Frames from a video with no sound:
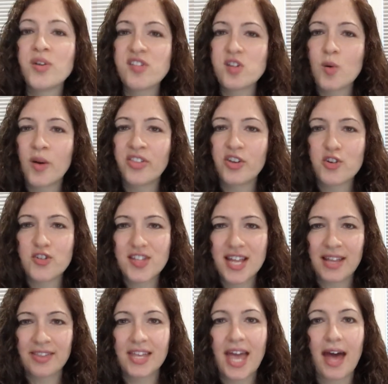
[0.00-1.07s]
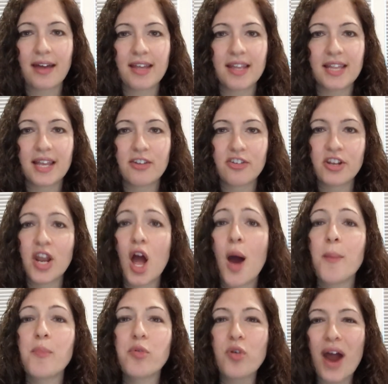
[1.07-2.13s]
Once you understand the calculation,
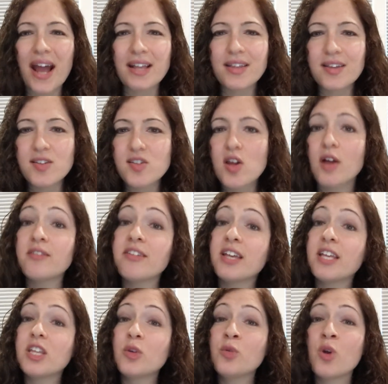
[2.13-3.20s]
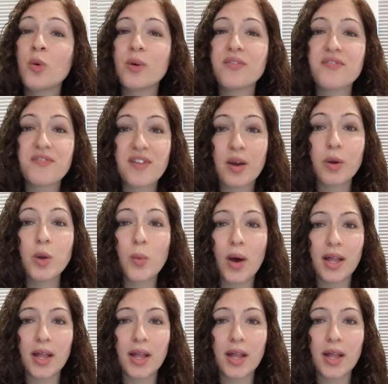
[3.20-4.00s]
practice until you know it very